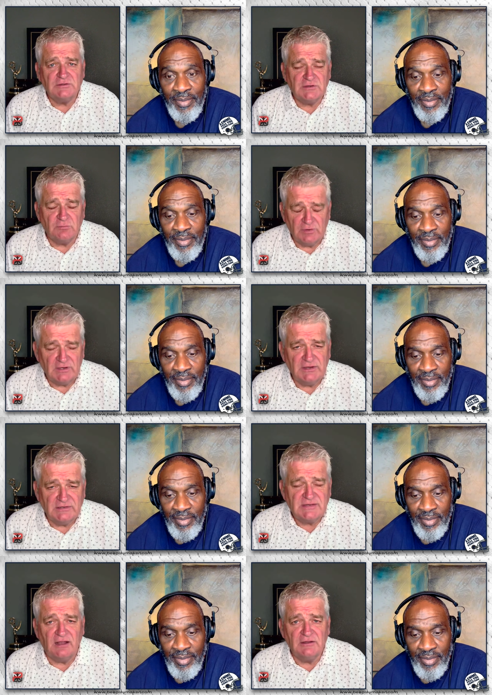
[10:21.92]
Speaker 1: is a really
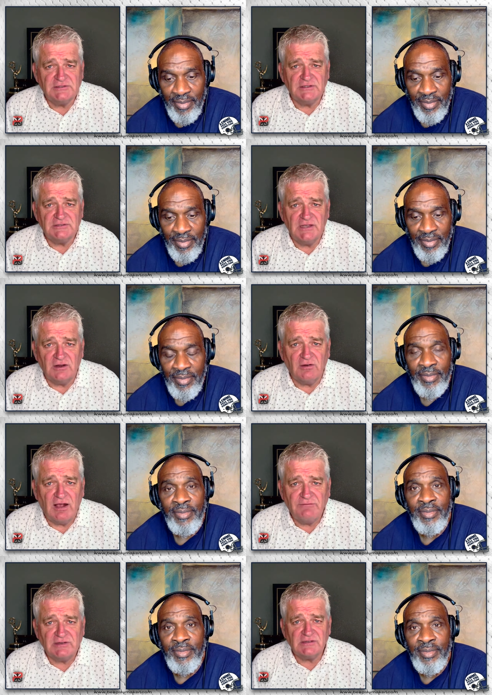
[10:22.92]
intelligent center,
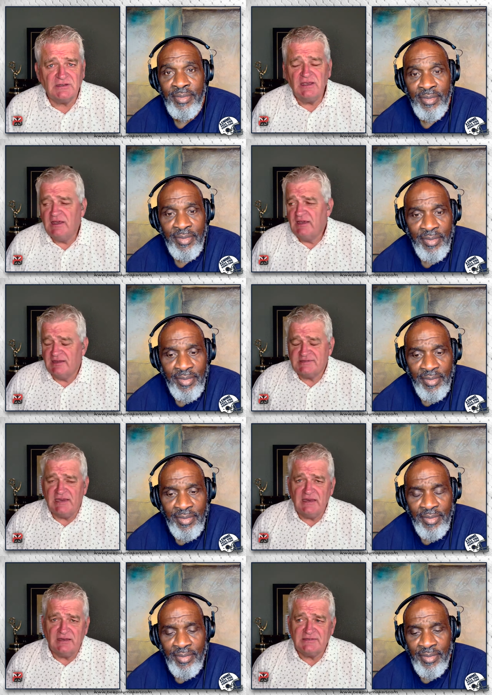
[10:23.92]
obviously, is
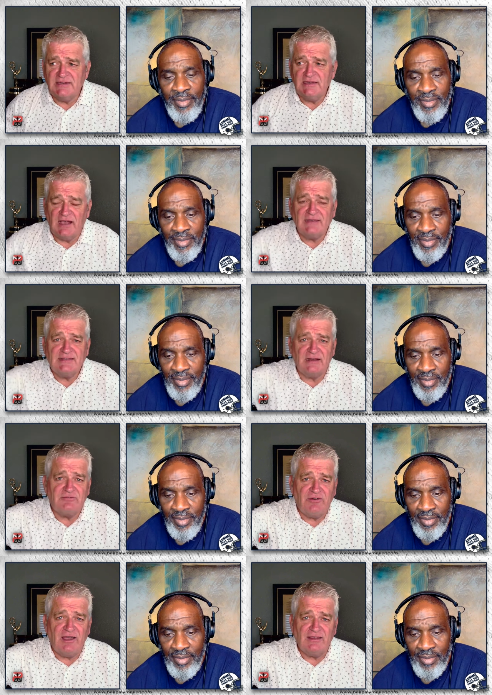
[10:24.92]
he is he
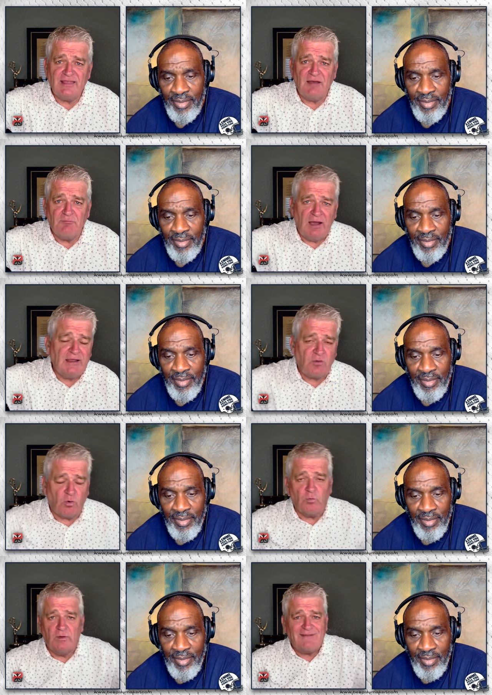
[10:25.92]
identifying that mic
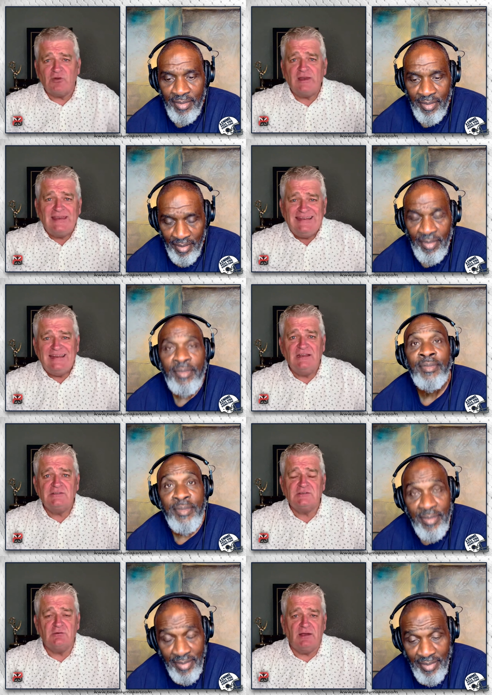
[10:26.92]
or whatever he
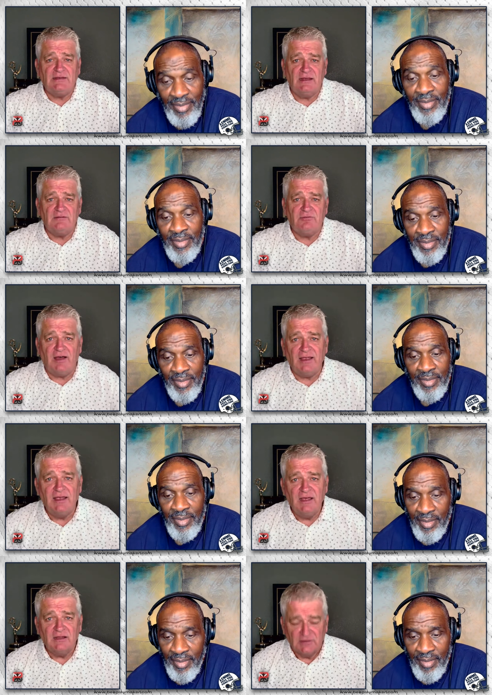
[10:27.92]
needs to identify
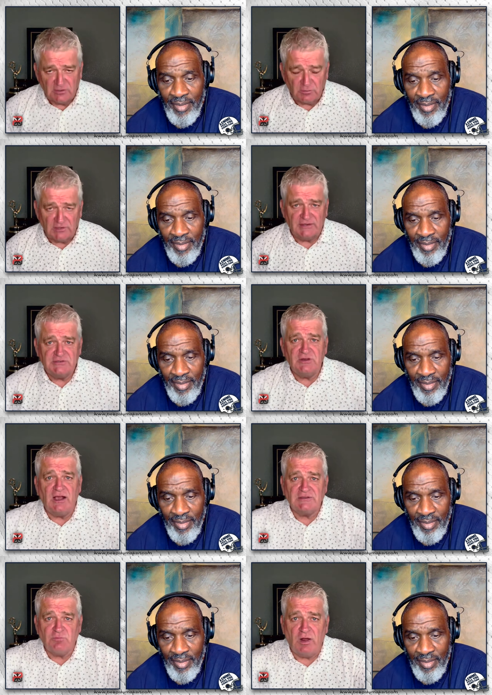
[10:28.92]
literally as you
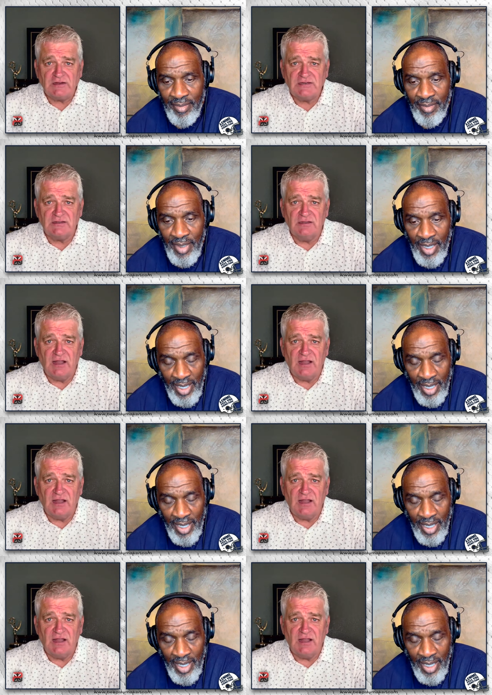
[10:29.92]
guys walk to the